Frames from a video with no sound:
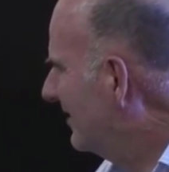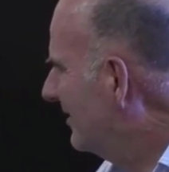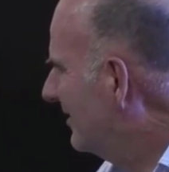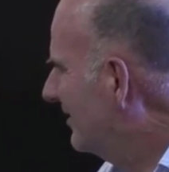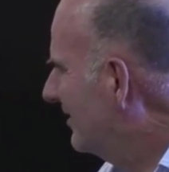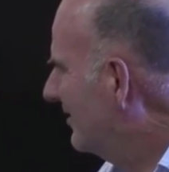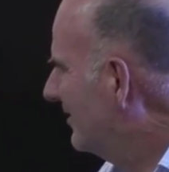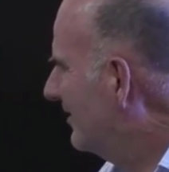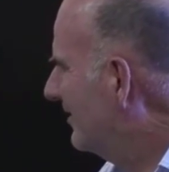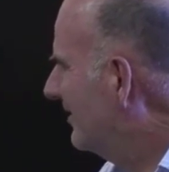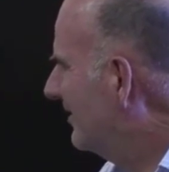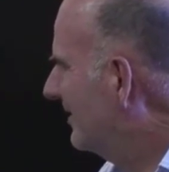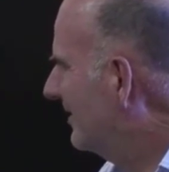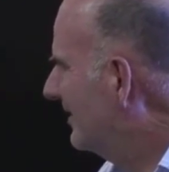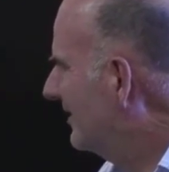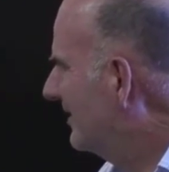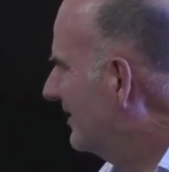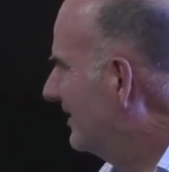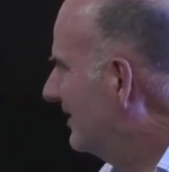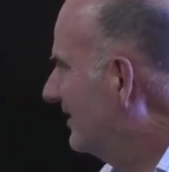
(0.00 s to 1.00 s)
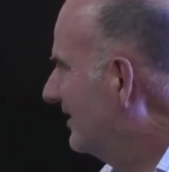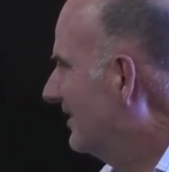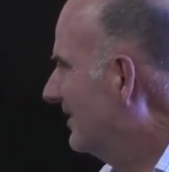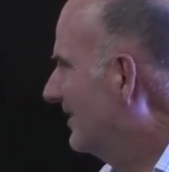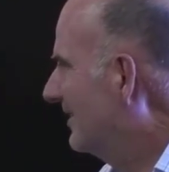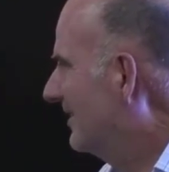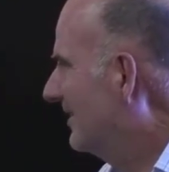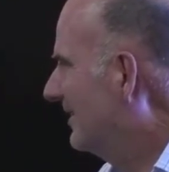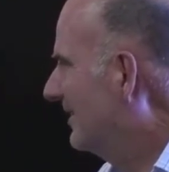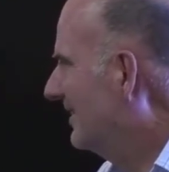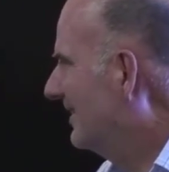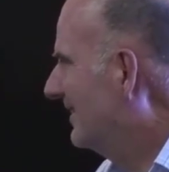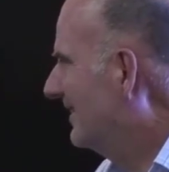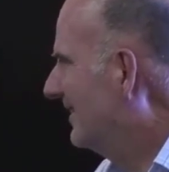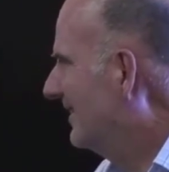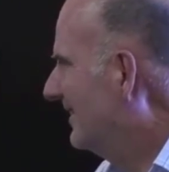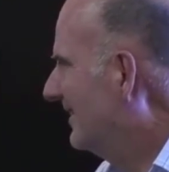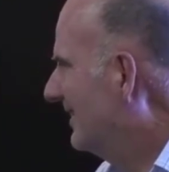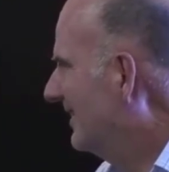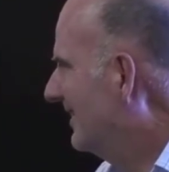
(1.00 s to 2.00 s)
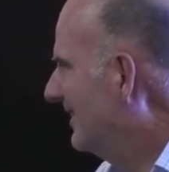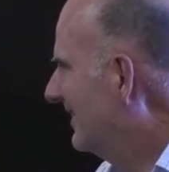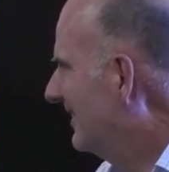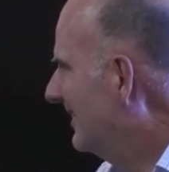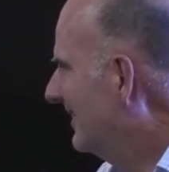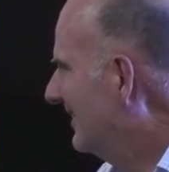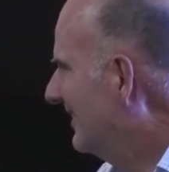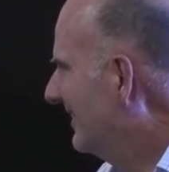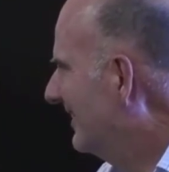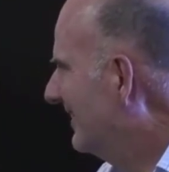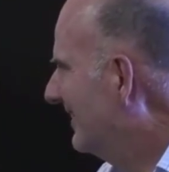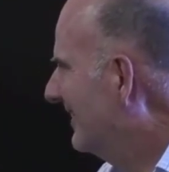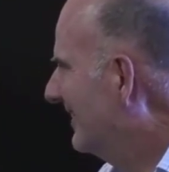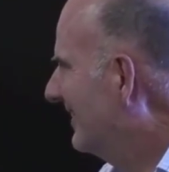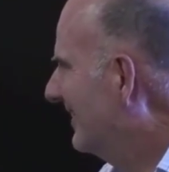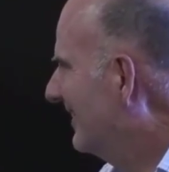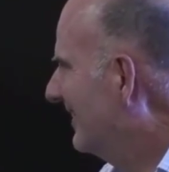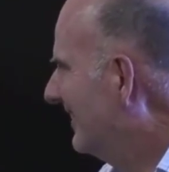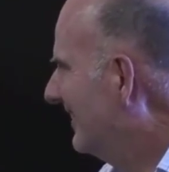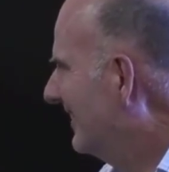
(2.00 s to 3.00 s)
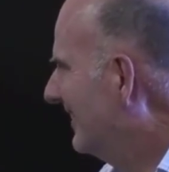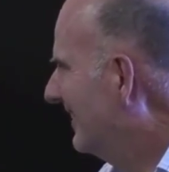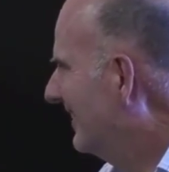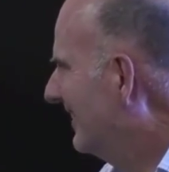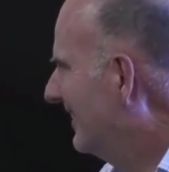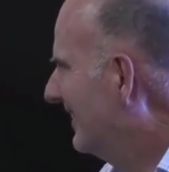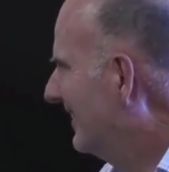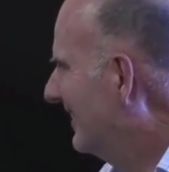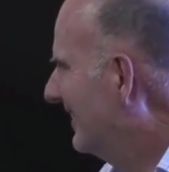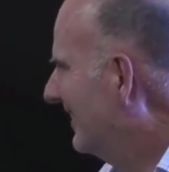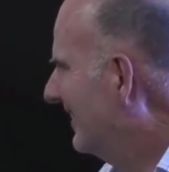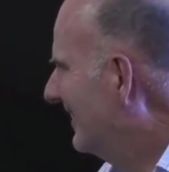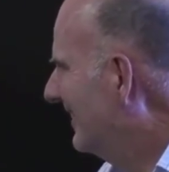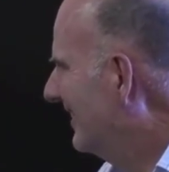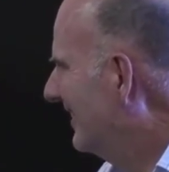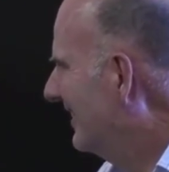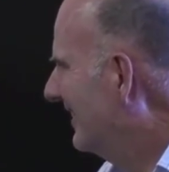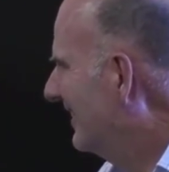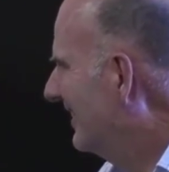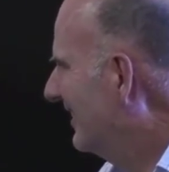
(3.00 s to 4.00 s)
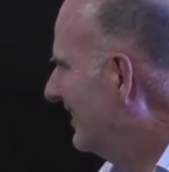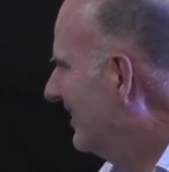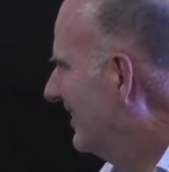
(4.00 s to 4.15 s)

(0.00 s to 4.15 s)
No words are spoken by the person on screen.